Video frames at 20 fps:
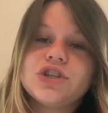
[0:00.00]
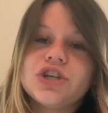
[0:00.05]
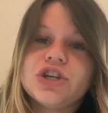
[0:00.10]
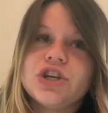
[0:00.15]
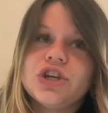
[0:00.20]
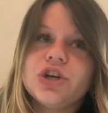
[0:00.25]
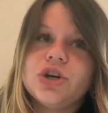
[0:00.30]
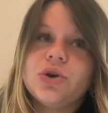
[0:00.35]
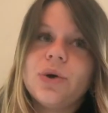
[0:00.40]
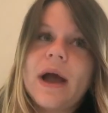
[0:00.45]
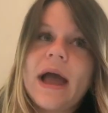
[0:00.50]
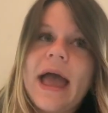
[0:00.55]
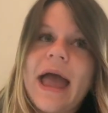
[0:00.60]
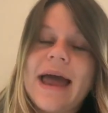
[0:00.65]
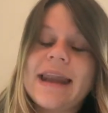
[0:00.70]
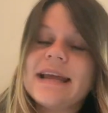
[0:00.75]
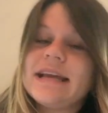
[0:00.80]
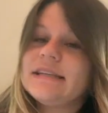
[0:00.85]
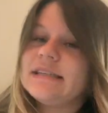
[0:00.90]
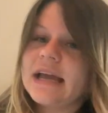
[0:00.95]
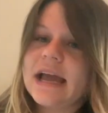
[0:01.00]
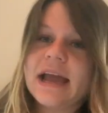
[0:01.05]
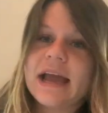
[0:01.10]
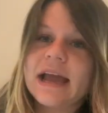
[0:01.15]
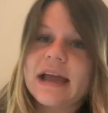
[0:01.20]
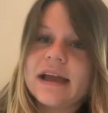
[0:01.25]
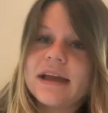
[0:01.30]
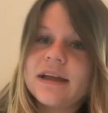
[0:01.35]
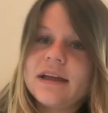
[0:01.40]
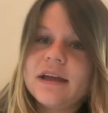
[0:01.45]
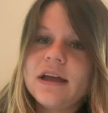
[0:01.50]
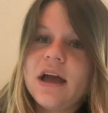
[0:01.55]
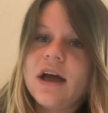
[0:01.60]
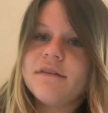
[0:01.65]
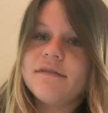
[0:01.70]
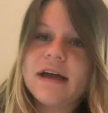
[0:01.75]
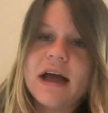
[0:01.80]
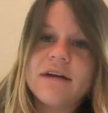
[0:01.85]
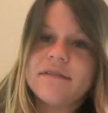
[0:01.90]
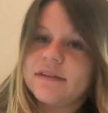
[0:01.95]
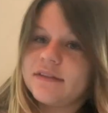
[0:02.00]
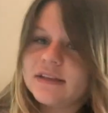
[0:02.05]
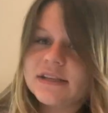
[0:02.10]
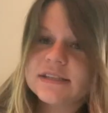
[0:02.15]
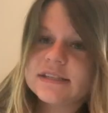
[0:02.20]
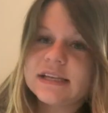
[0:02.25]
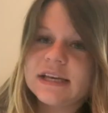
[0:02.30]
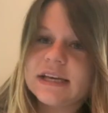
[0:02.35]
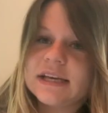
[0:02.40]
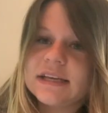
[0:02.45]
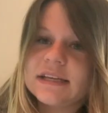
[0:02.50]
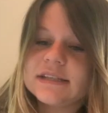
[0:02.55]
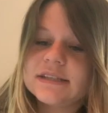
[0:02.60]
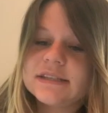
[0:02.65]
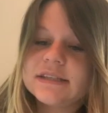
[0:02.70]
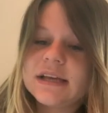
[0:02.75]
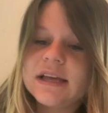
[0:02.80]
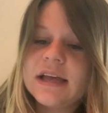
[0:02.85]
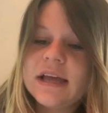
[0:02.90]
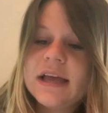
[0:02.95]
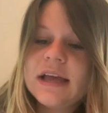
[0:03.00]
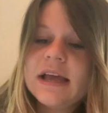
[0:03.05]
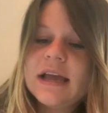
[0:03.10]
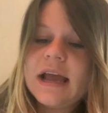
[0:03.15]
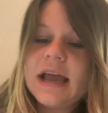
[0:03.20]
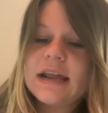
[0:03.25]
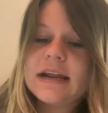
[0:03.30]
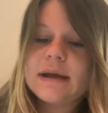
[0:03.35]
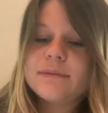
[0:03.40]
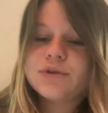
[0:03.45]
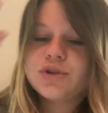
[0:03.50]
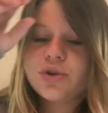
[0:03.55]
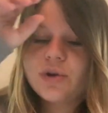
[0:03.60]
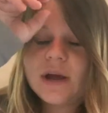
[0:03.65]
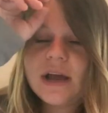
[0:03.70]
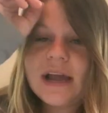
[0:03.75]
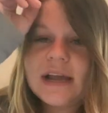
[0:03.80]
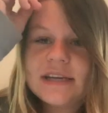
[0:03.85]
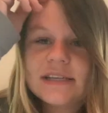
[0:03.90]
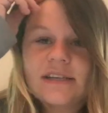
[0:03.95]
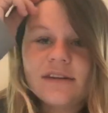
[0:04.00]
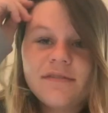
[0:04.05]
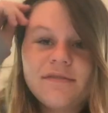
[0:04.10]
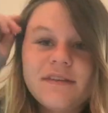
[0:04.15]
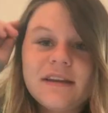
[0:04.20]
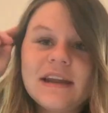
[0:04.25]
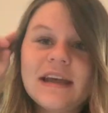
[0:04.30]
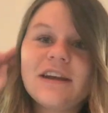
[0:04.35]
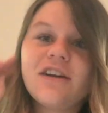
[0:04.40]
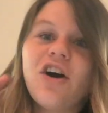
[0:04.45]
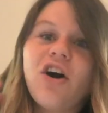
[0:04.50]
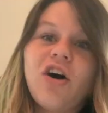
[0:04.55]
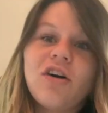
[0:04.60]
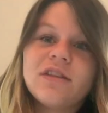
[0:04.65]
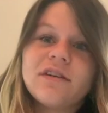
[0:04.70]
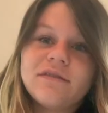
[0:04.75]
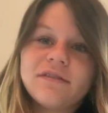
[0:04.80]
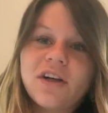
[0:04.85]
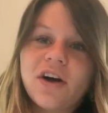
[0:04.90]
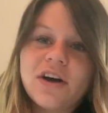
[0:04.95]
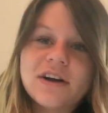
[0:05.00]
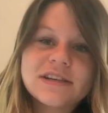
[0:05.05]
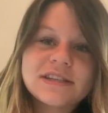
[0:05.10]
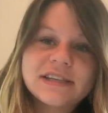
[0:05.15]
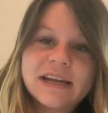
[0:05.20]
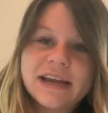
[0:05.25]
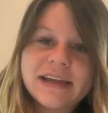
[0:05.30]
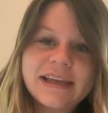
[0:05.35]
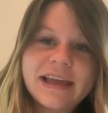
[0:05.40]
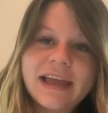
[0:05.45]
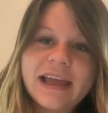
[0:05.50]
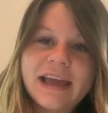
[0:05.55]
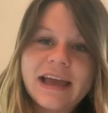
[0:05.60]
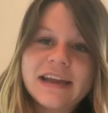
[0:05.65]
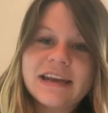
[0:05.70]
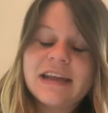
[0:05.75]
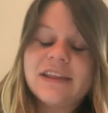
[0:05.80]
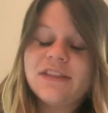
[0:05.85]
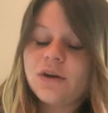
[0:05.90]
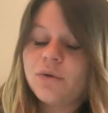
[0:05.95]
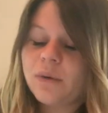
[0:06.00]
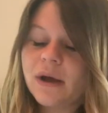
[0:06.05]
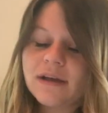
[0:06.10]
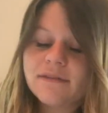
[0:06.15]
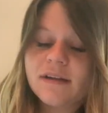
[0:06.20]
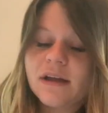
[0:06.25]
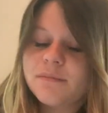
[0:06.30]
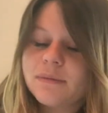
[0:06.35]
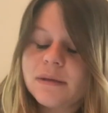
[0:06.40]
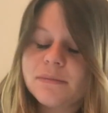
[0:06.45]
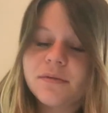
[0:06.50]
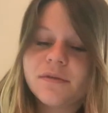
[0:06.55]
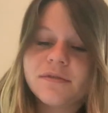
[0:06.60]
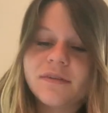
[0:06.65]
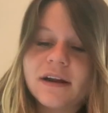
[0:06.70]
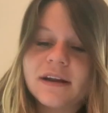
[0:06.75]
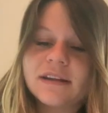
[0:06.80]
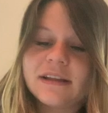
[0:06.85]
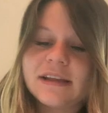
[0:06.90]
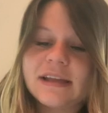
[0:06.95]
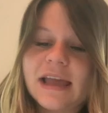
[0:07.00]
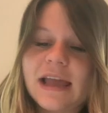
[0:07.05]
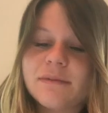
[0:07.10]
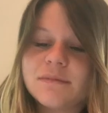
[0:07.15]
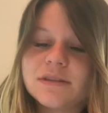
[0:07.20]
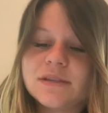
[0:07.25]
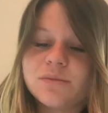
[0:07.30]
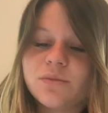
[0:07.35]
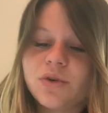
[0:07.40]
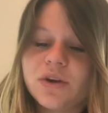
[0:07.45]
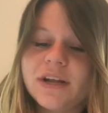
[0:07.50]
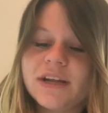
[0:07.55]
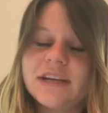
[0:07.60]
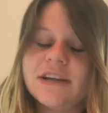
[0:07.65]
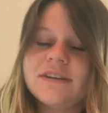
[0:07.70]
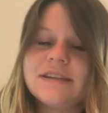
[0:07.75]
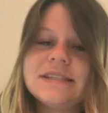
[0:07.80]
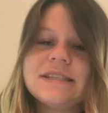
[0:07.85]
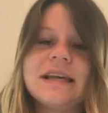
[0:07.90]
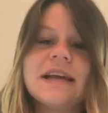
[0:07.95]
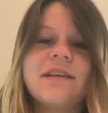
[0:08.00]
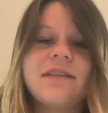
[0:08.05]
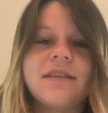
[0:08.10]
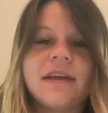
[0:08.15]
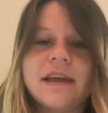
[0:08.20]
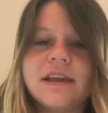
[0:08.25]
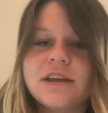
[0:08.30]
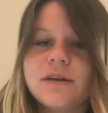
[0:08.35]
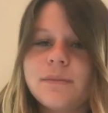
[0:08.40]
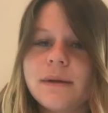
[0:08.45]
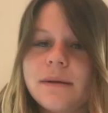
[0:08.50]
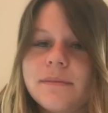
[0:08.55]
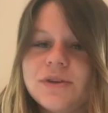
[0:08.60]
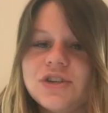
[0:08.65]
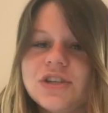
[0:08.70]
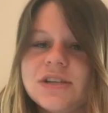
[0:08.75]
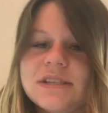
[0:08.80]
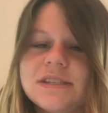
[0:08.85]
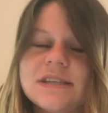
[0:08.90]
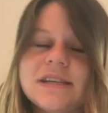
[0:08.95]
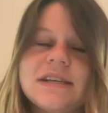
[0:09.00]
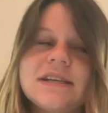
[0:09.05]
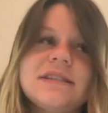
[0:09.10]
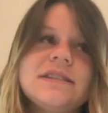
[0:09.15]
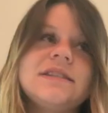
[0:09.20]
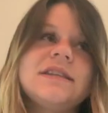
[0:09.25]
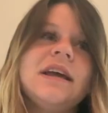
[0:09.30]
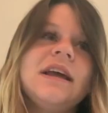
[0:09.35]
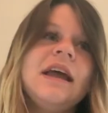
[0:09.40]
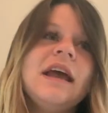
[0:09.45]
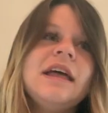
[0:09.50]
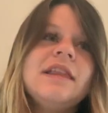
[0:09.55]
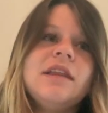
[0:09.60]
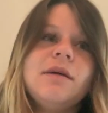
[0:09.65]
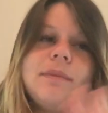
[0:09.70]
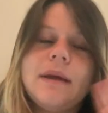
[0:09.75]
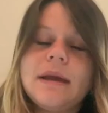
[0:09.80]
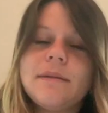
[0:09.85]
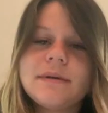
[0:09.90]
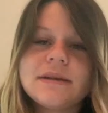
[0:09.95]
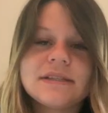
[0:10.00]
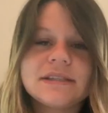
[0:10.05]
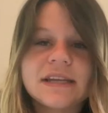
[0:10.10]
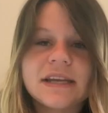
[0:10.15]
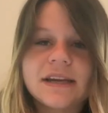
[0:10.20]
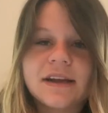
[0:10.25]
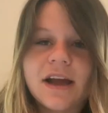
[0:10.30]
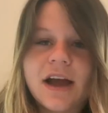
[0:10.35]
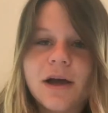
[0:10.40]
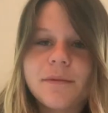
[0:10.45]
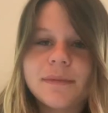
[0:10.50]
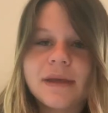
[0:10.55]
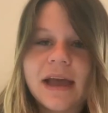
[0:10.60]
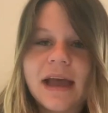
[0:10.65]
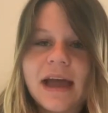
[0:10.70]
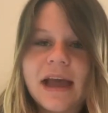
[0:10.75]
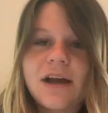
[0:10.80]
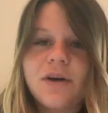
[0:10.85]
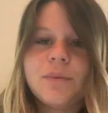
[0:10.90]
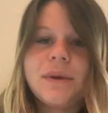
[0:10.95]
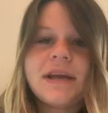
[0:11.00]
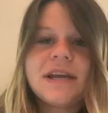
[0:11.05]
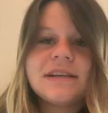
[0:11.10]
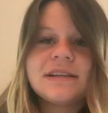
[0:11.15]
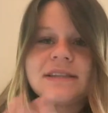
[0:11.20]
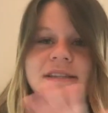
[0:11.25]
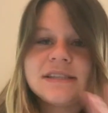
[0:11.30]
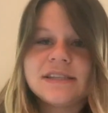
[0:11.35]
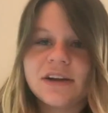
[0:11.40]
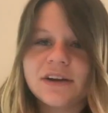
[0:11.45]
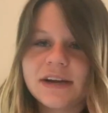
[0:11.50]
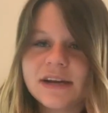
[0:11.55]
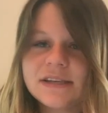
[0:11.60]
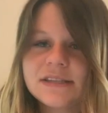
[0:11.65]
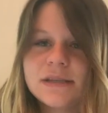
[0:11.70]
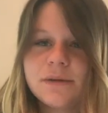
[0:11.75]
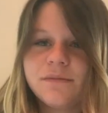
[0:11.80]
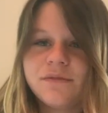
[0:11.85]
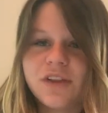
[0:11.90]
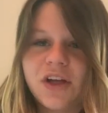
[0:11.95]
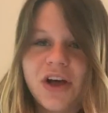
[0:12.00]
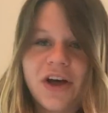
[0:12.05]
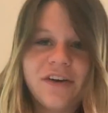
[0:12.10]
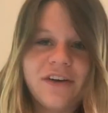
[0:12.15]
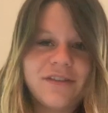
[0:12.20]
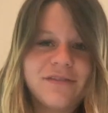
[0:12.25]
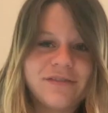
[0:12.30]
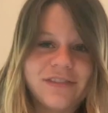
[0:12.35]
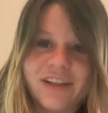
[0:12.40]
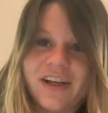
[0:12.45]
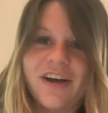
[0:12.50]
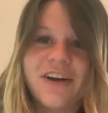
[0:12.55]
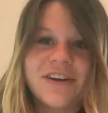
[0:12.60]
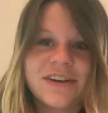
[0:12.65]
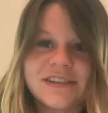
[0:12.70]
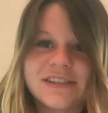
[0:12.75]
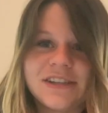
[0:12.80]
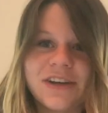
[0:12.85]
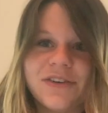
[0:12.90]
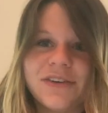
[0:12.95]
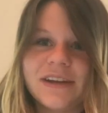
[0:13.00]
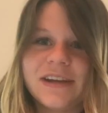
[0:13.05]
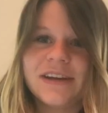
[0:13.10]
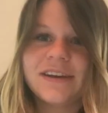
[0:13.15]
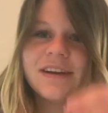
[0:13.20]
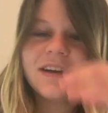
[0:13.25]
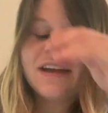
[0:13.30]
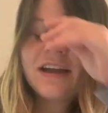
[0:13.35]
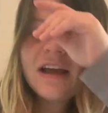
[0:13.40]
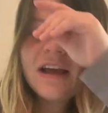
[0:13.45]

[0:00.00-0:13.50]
to any day of having these kids, and I'm trying to fit in all the vlogs that I can, and the Wi-Fi people finally came this morning, and I was like, thank you, baby Jesus. The babies didn't come yet. We can still get some vlogs loaded.